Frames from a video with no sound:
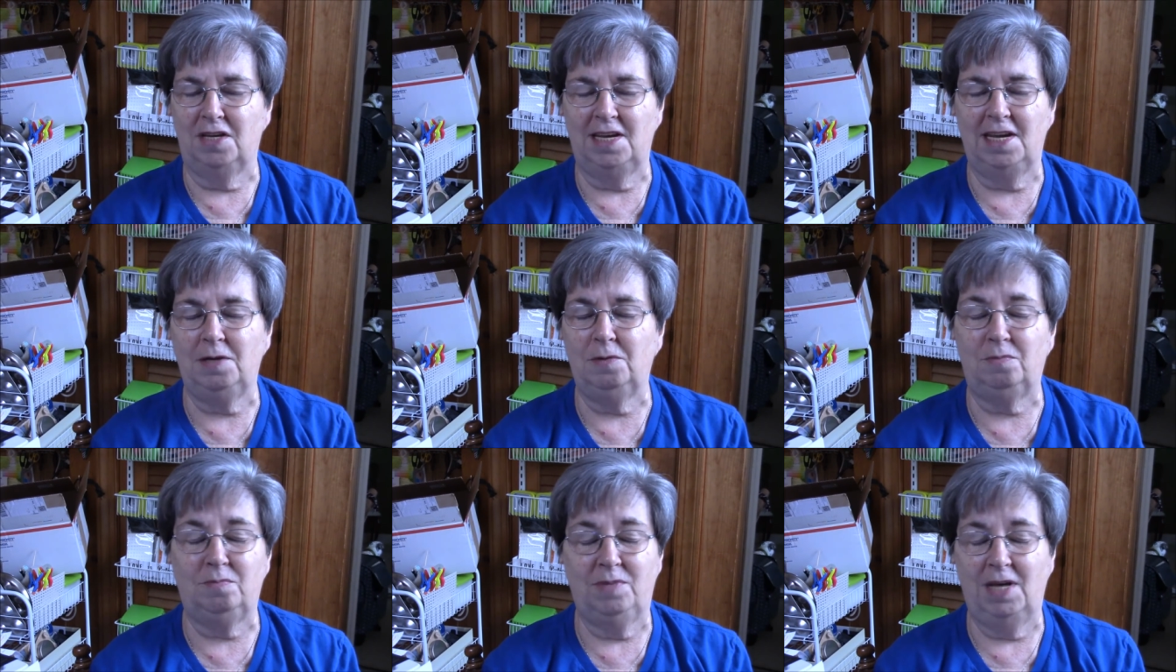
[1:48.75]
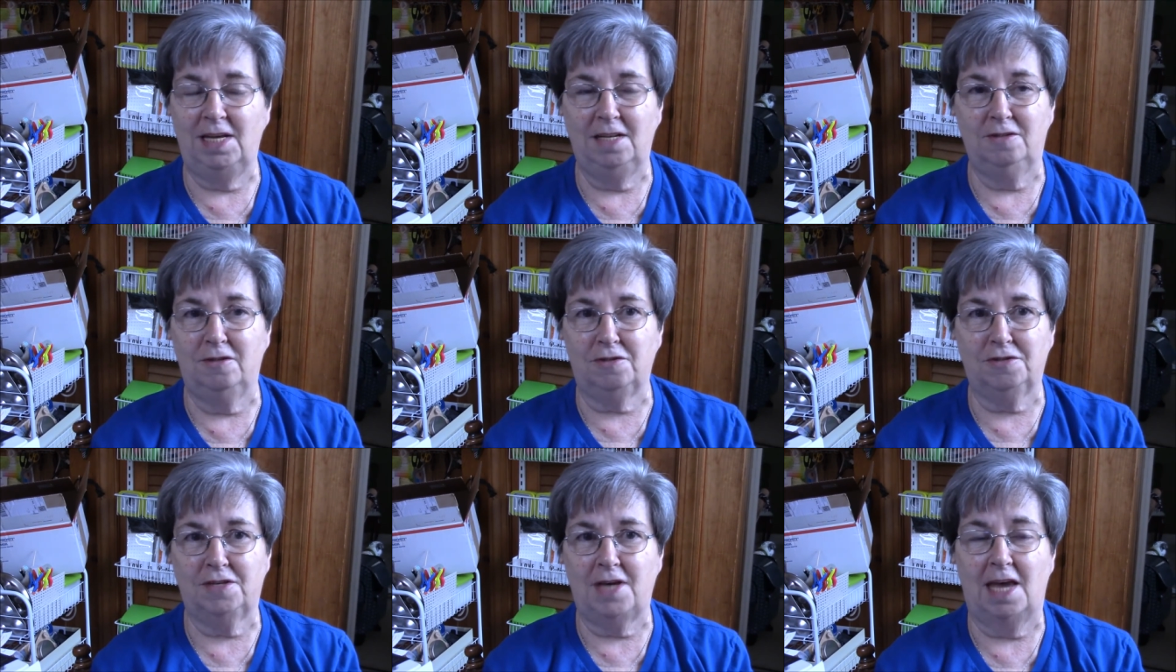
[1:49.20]
He, he
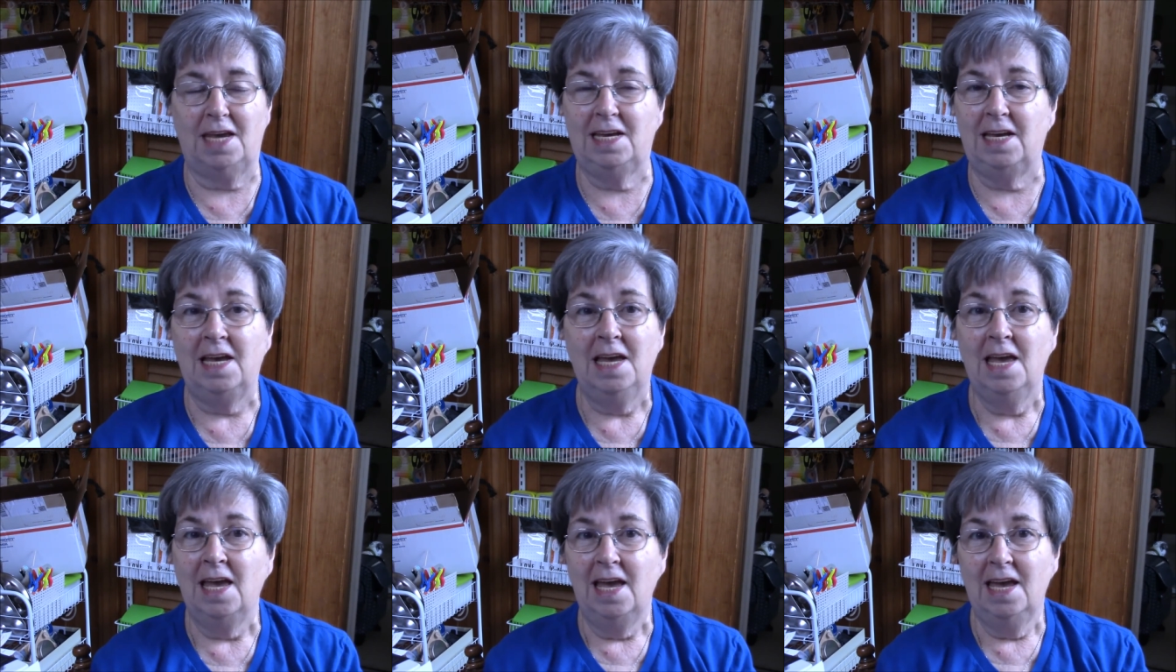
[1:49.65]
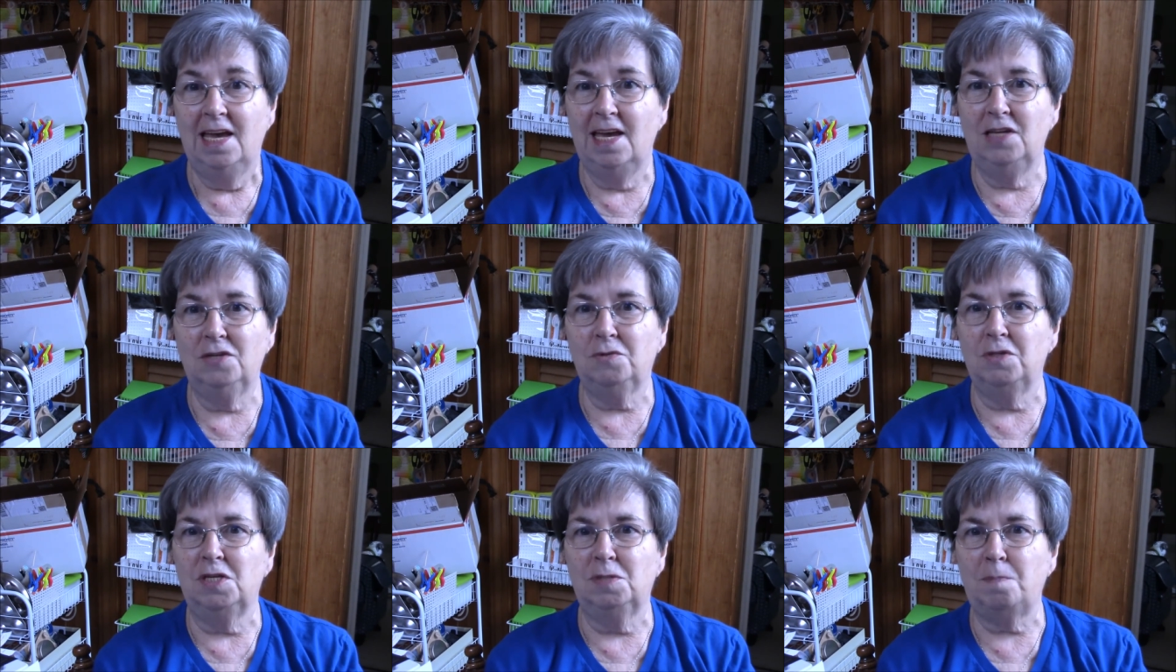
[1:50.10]
looks at, he,
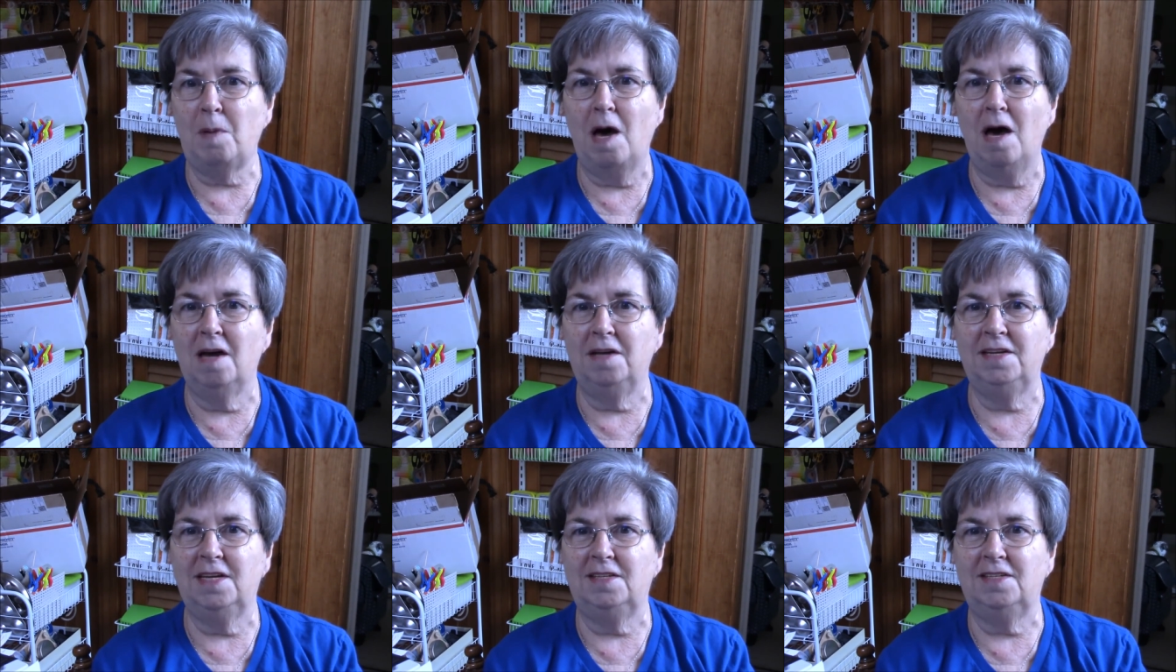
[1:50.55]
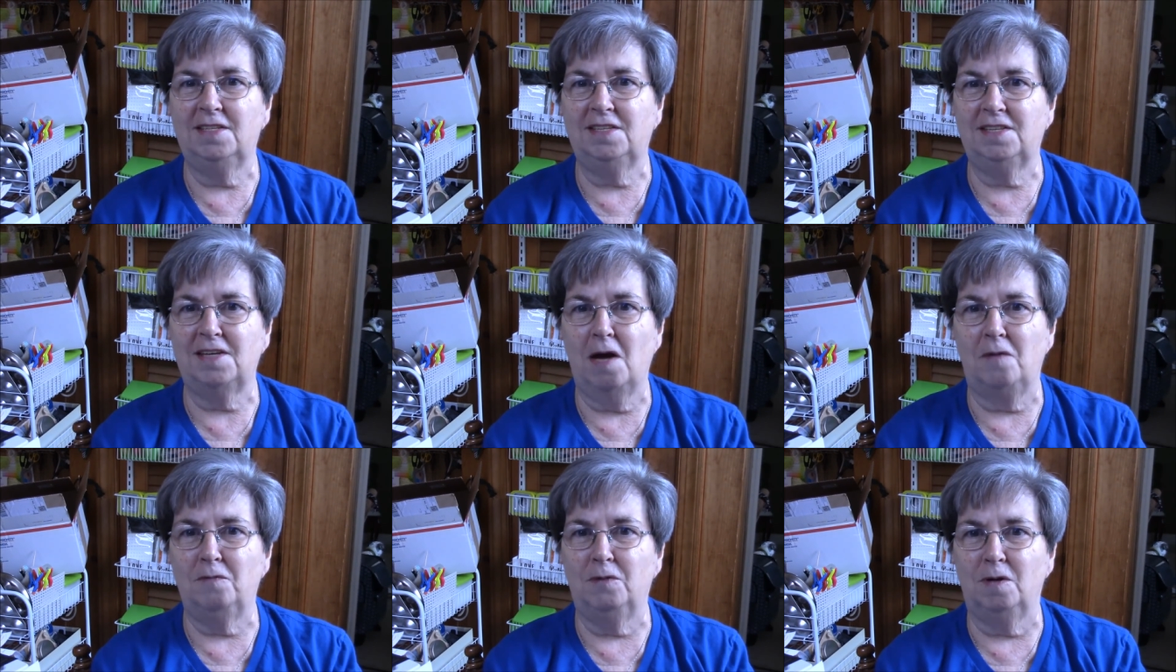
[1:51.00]
he's responded to
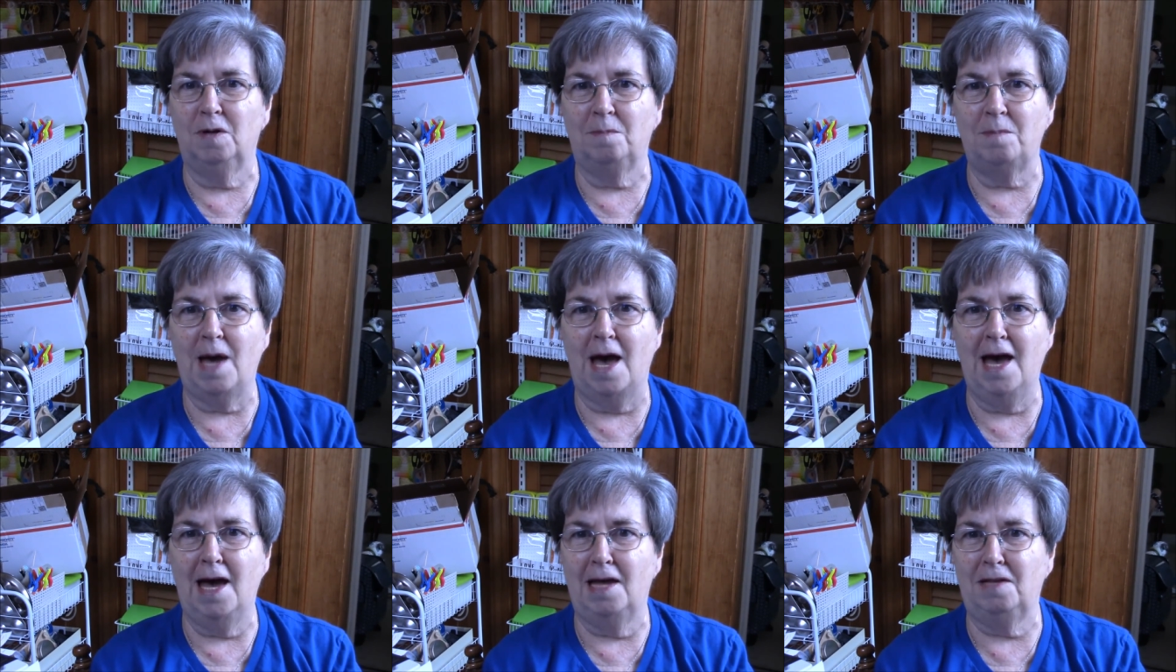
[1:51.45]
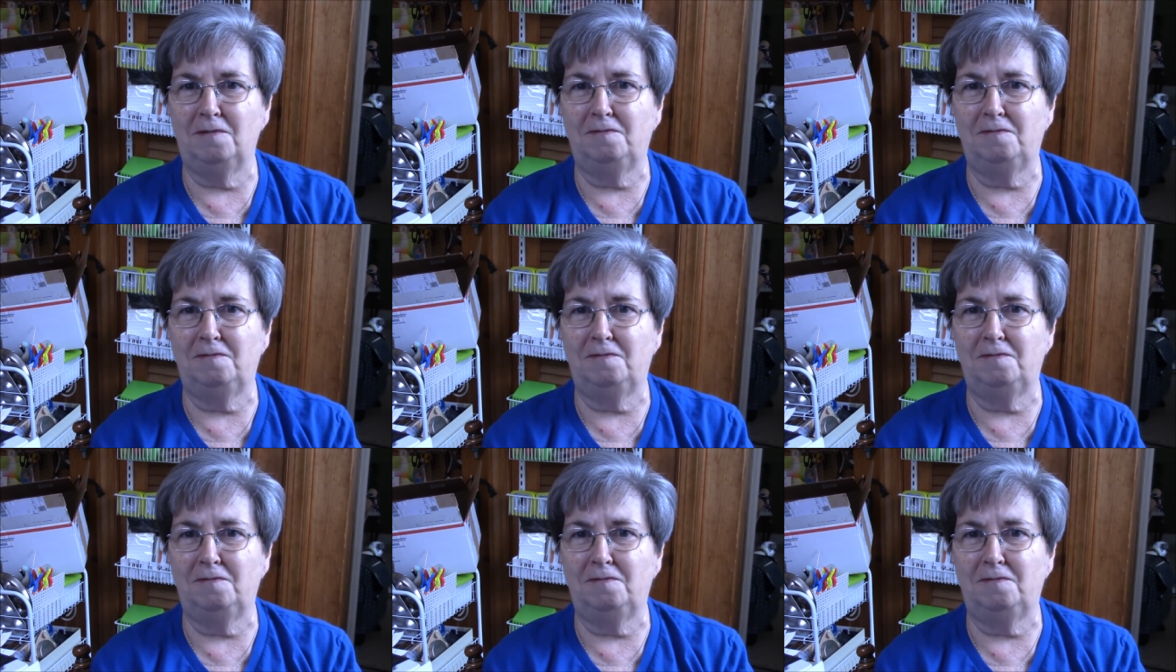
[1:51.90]
several of mine.